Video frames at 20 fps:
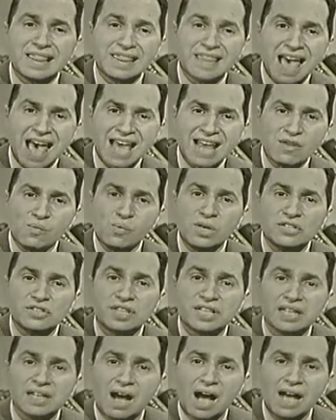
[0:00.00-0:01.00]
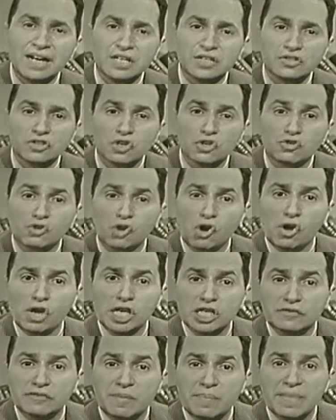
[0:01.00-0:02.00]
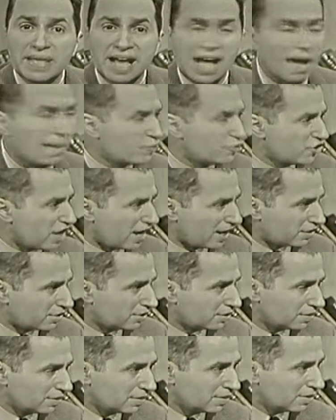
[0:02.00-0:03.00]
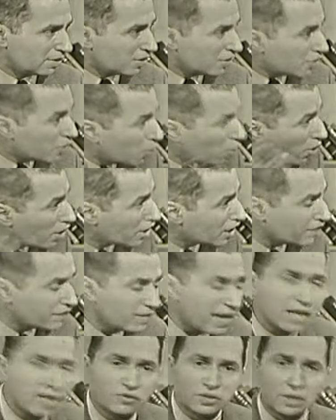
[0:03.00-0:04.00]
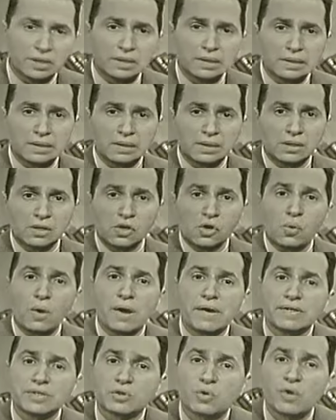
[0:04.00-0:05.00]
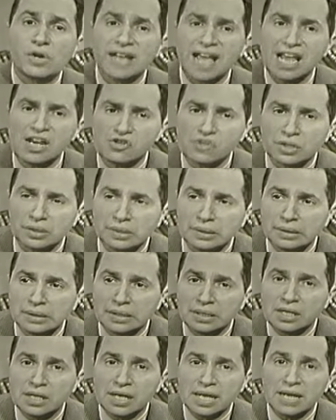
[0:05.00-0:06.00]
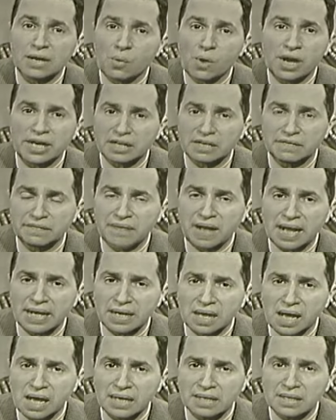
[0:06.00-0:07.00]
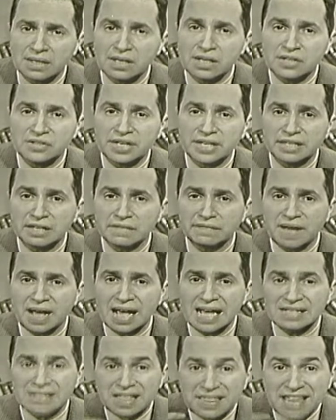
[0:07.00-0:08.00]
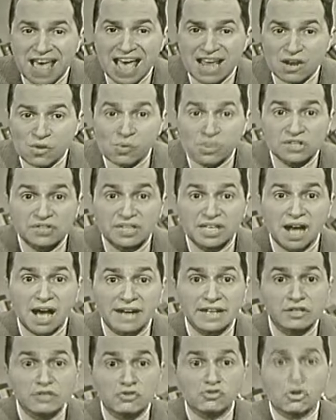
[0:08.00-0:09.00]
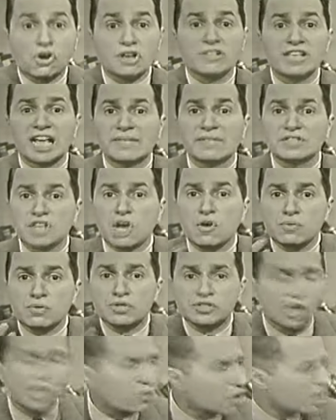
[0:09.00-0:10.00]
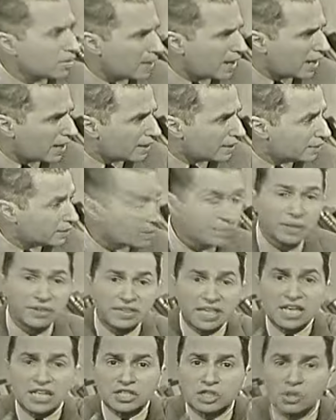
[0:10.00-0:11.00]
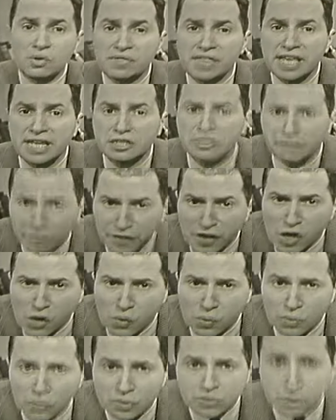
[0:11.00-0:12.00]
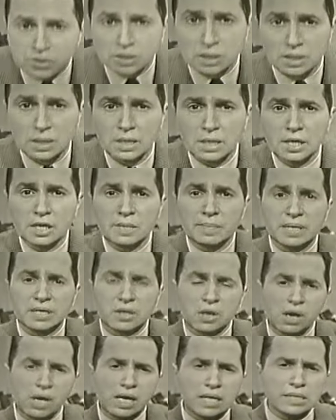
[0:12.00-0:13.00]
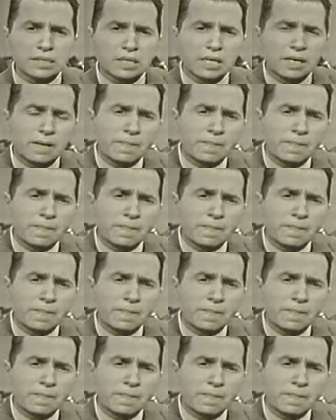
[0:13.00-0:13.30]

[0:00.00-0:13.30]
that which the artist draws from the object, the world of nature, whereas creation in a work of fine art signifies that which the artist draws out of his own soul or mind. But these two things fuse because